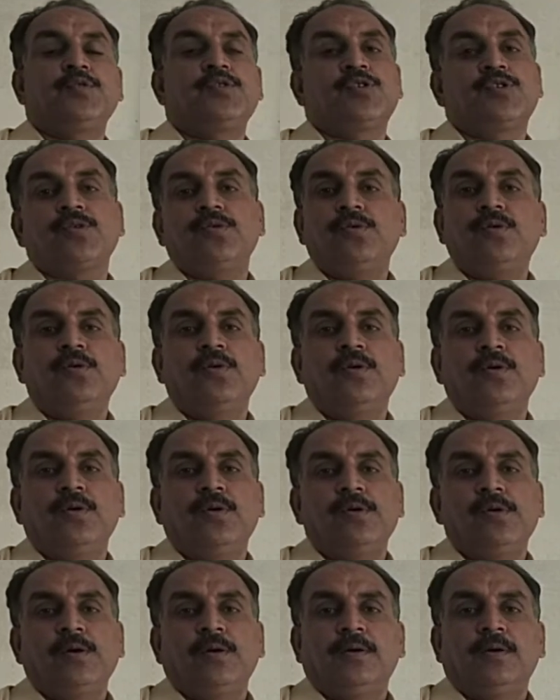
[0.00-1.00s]
show
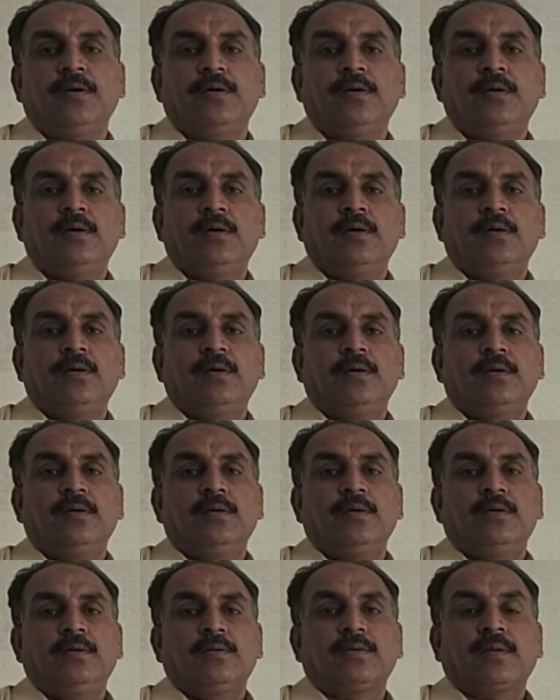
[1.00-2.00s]

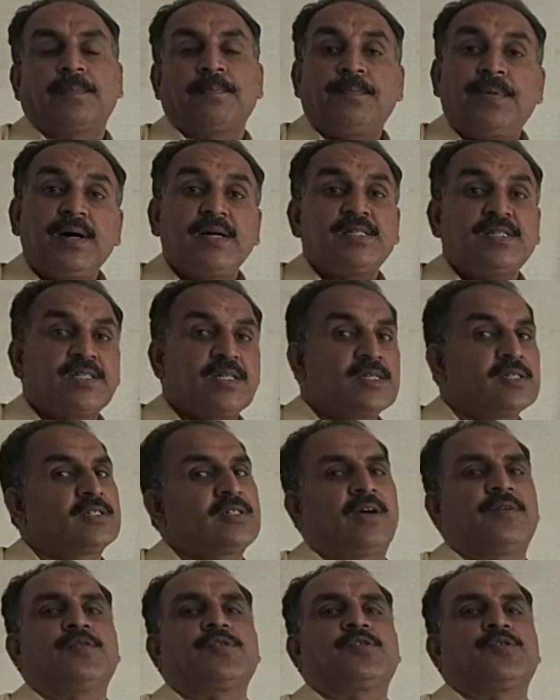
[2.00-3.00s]
the past tense
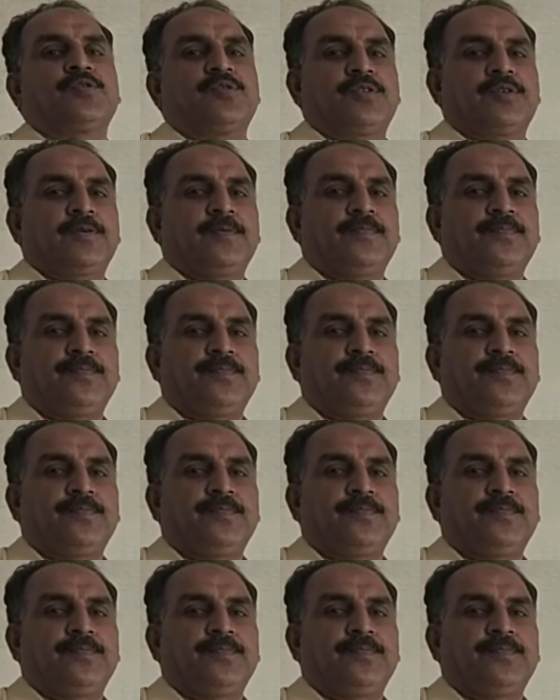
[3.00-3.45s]
of should.